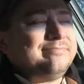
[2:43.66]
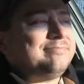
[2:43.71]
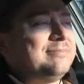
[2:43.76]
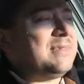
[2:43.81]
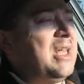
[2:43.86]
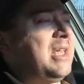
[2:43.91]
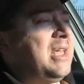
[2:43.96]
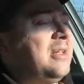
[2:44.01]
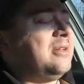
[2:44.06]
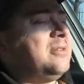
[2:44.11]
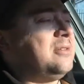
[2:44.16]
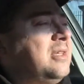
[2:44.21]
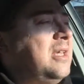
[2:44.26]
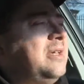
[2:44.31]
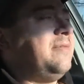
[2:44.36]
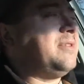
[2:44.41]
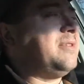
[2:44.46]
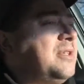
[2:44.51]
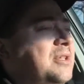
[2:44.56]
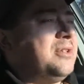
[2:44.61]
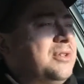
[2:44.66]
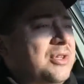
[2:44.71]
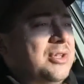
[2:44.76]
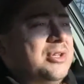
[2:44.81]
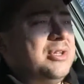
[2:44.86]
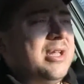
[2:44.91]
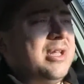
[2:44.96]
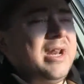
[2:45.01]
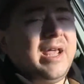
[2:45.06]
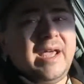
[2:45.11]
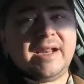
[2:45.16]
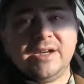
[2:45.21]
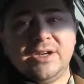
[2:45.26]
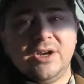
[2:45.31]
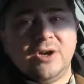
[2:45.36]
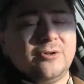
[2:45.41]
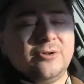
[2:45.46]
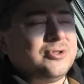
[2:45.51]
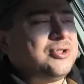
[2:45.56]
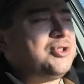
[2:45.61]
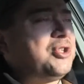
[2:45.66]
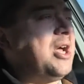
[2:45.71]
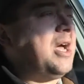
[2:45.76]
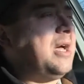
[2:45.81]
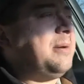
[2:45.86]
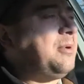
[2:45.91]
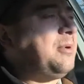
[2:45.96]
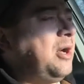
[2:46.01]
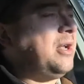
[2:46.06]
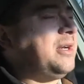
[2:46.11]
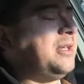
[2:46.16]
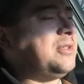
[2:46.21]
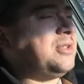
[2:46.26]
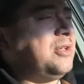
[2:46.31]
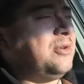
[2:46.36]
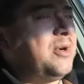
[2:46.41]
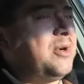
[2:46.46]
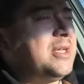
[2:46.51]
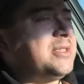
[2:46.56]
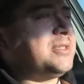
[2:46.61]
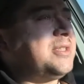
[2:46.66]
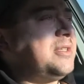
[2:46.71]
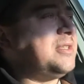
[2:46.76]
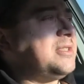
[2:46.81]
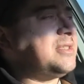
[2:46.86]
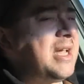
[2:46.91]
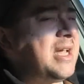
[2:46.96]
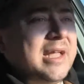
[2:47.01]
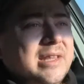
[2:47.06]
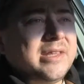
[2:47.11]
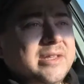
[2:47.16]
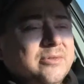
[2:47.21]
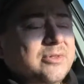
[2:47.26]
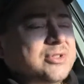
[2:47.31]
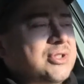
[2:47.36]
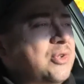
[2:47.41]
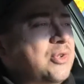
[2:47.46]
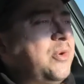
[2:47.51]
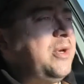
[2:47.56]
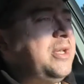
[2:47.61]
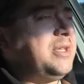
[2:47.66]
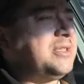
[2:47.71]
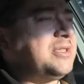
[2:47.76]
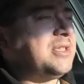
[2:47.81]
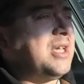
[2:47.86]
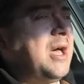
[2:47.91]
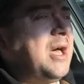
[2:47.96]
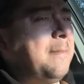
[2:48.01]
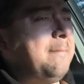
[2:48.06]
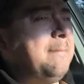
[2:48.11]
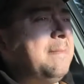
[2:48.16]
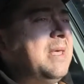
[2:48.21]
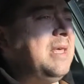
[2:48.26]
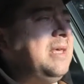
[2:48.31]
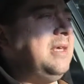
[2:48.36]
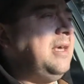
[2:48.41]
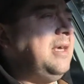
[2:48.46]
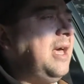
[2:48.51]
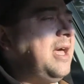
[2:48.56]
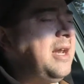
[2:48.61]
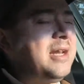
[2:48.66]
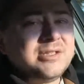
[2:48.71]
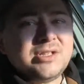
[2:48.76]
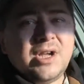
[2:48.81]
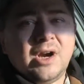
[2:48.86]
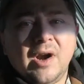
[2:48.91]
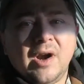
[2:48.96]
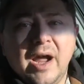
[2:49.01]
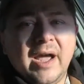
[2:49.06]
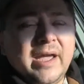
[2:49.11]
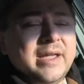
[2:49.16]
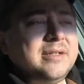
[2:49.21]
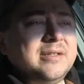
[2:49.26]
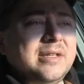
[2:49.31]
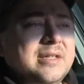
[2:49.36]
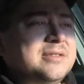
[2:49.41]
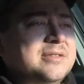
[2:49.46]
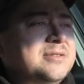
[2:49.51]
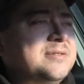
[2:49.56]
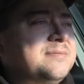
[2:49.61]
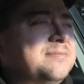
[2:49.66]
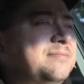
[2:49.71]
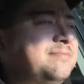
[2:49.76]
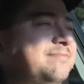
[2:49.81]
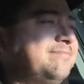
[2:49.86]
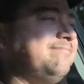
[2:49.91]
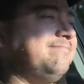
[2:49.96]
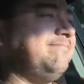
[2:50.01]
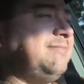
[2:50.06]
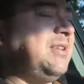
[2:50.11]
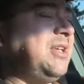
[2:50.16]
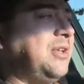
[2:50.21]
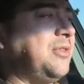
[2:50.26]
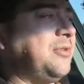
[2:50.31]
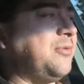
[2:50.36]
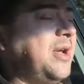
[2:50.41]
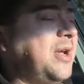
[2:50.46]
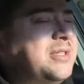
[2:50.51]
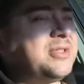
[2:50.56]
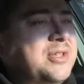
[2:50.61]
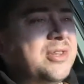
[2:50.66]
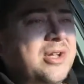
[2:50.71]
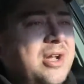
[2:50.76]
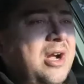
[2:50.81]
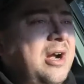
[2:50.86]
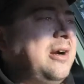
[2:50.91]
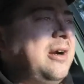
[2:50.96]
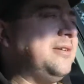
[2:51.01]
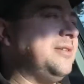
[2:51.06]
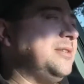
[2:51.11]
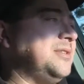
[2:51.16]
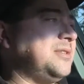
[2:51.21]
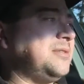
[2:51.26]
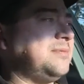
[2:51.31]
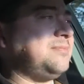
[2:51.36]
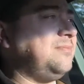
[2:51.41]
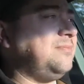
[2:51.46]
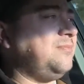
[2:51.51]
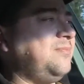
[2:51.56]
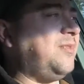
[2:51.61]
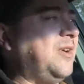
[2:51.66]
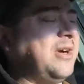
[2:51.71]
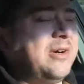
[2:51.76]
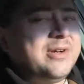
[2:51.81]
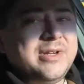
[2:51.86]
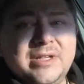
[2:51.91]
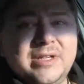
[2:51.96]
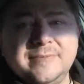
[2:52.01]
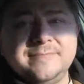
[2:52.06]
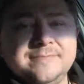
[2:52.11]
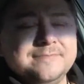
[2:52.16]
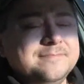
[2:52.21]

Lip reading: take it or leave it. It had a nose job on it. The rest of the styling was tweaked some, and it's all right. It's, the rest of the car is very,